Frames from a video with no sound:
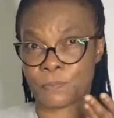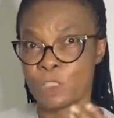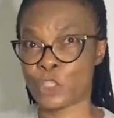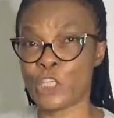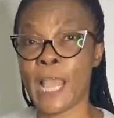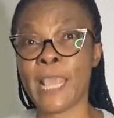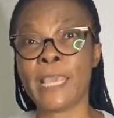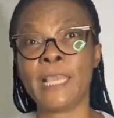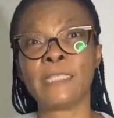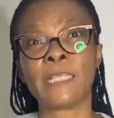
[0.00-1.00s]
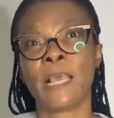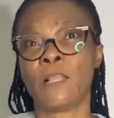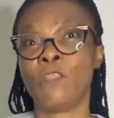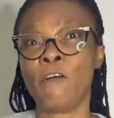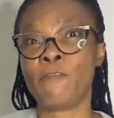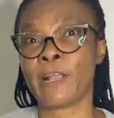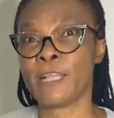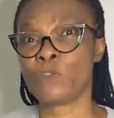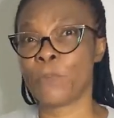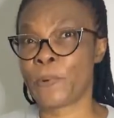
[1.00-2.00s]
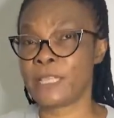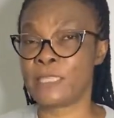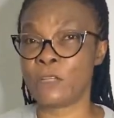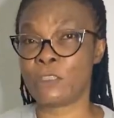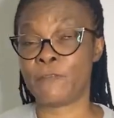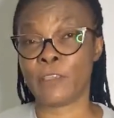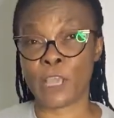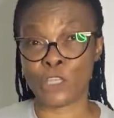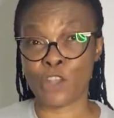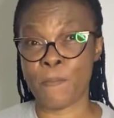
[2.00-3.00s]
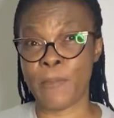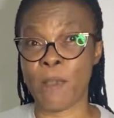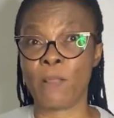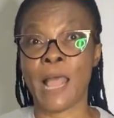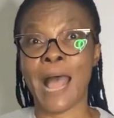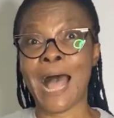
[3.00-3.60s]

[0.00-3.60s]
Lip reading: share it. Don't forget to press the notification bell.